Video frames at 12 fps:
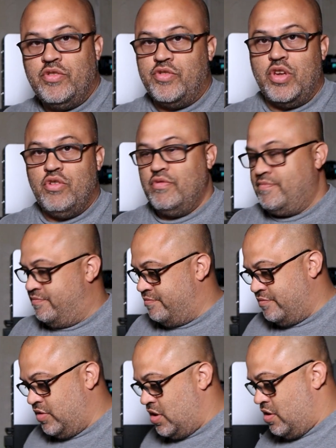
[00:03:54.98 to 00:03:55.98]
So,
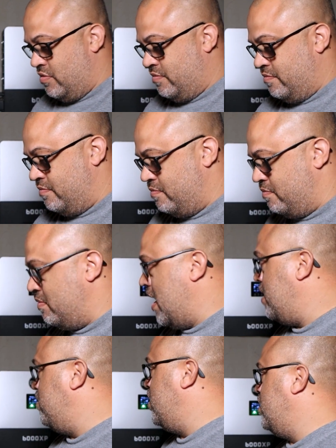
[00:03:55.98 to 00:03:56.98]
you know,
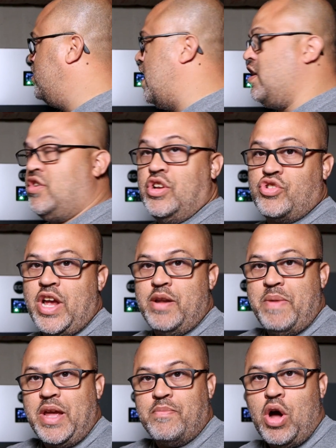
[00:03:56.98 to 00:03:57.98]
maybe they, they're trying
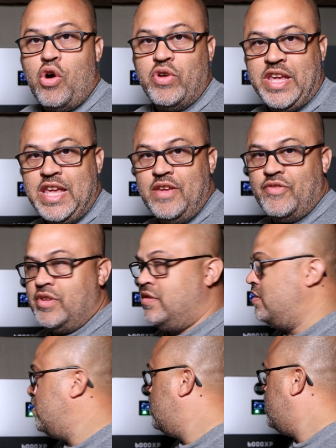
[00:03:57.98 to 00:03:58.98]
to make them all even.